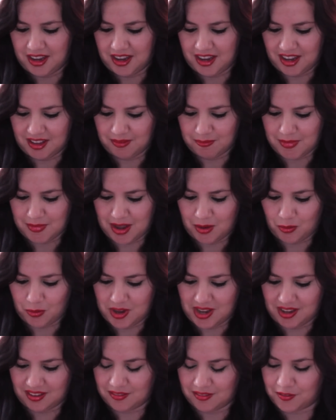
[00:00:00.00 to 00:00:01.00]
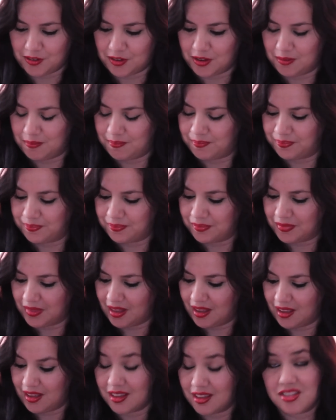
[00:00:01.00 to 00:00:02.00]
get my wigs from
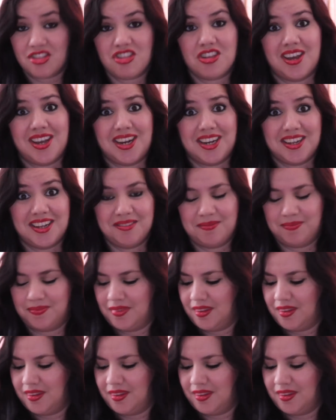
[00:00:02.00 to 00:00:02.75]
China,